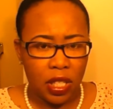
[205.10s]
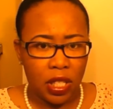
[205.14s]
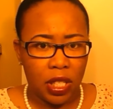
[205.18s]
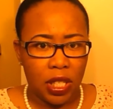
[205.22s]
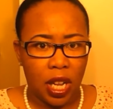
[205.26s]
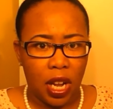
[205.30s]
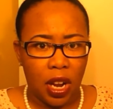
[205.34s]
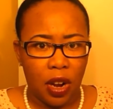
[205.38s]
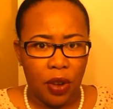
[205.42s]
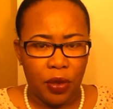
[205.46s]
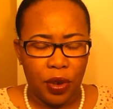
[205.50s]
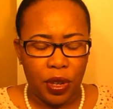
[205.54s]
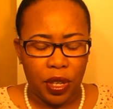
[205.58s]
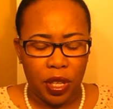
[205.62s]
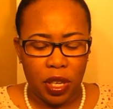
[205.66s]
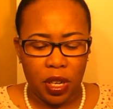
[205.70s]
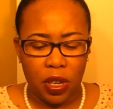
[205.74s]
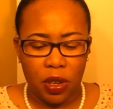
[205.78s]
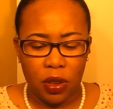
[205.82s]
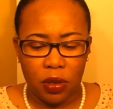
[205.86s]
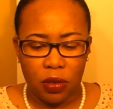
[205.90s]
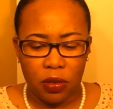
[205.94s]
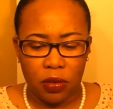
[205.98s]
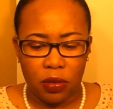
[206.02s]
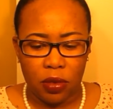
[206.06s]
So I really
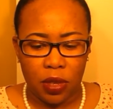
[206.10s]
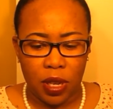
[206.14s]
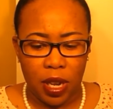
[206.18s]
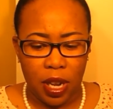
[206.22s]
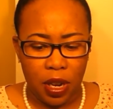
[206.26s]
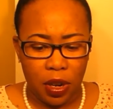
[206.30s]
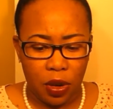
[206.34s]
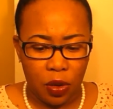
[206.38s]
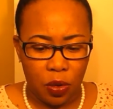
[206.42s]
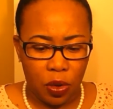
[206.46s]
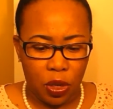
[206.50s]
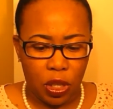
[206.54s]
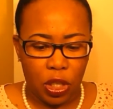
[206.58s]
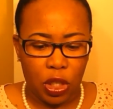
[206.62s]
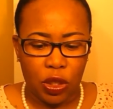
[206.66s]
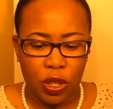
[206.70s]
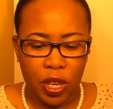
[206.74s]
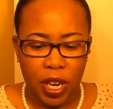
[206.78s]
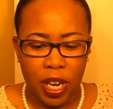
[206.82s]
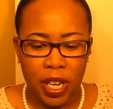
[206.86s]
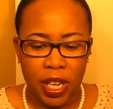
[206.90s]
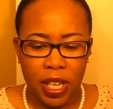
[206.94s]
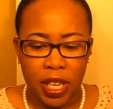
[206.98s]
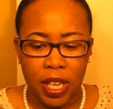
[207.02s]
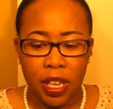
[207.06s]
don't kind of want to
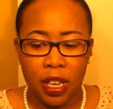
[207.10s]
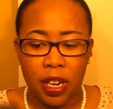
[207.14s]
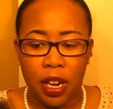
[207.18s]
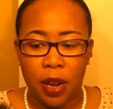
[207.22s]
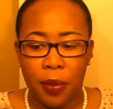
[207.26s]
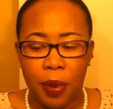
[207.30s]
try it again.